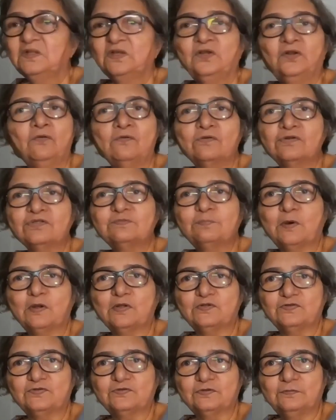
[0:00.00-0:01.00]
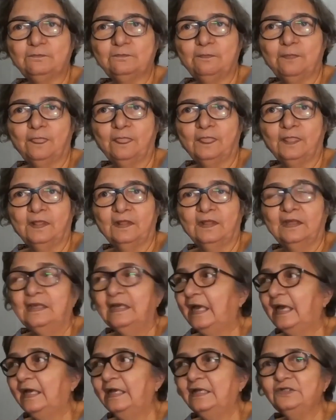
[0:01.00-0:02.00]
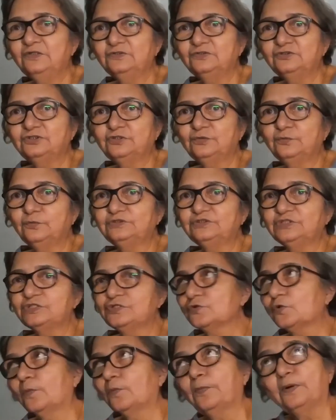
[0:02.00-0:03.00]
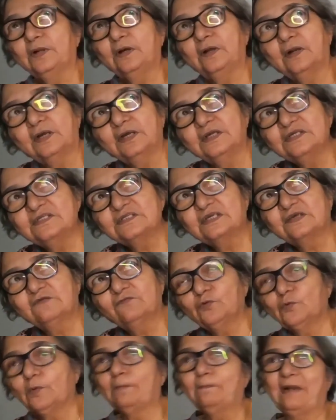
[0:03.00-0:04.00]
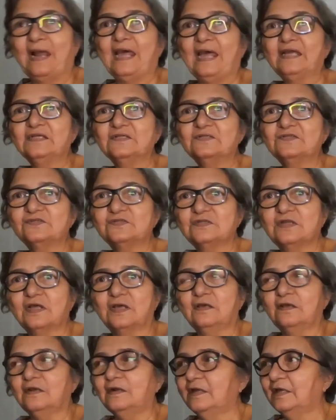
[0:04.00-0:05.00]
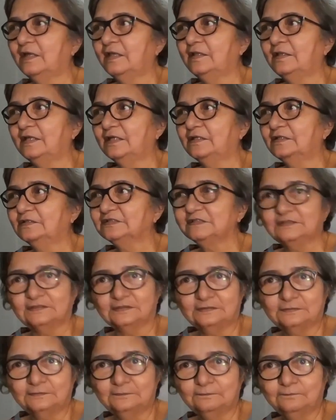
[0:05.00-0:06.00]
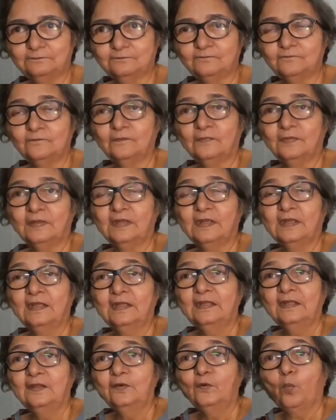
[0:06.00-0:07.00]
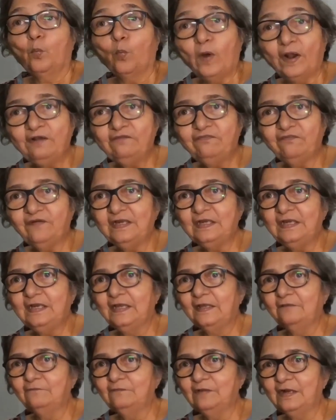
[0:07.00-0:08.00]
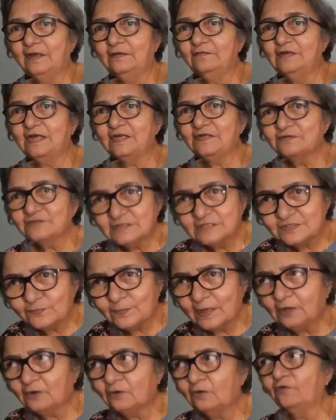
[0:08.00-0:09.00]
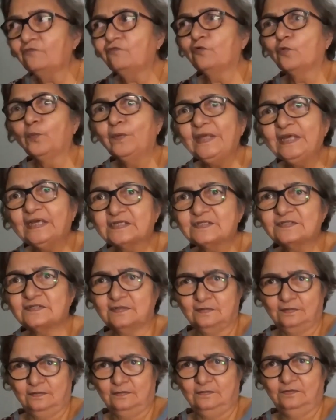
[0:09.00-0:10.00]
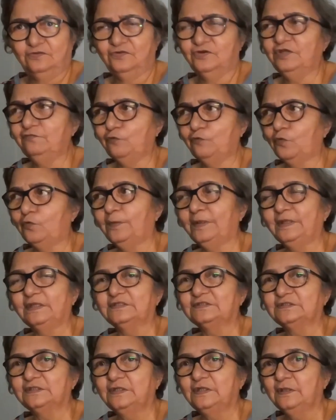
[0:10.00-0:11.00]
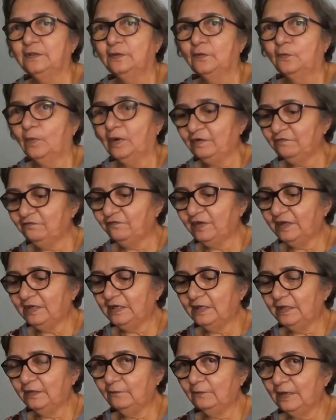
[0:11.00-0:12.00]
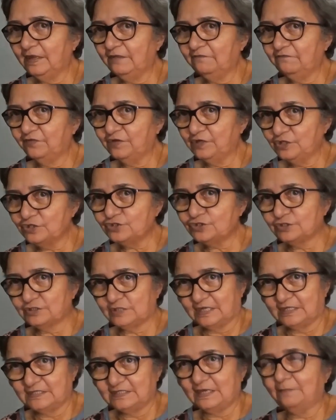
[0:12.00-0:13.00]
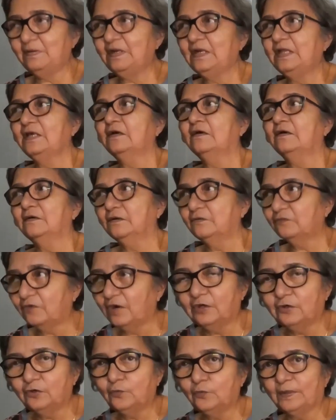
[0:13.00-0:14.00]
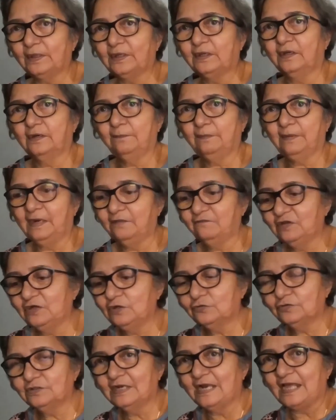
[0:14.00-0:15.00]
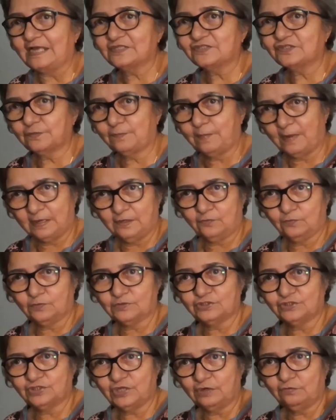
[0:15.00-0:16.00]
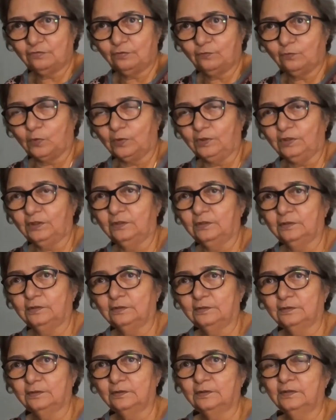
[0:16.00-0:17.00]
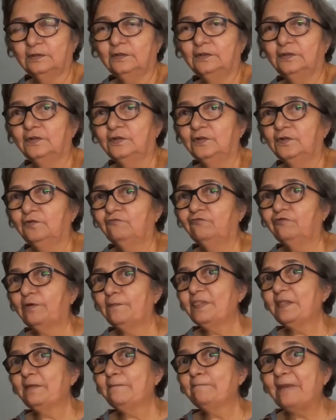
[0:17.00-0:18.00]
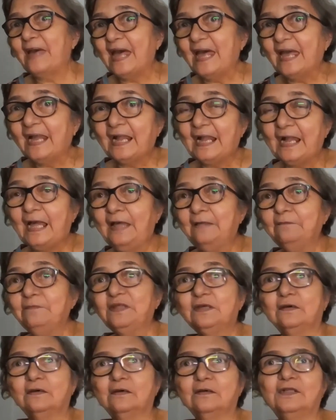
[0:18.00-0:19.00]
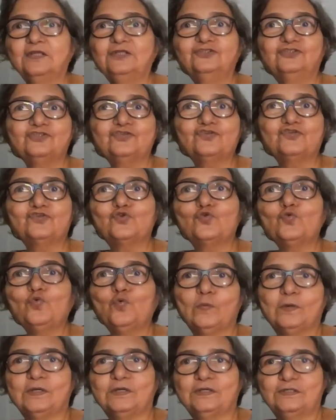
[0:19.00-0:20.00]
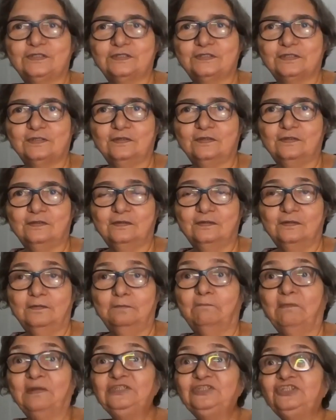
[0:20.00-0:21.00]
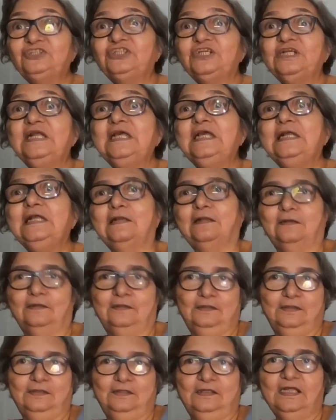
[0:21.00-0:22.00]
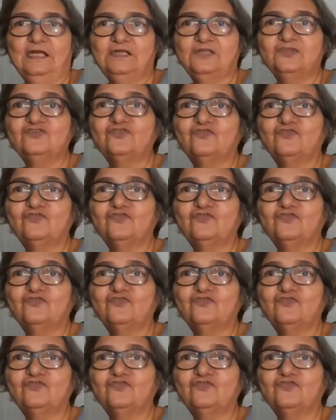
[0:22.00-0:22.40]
No response. And she would just open her eyes, give you a blank stare, and that is it. One fine day, and this went on for weeks, 3-4 weeks. One fine day, when I finished examining her and trying to wake her up, and I went to the next bed, it was a general ward. From the back, I'm hearing just two words, Manchi Neel, that is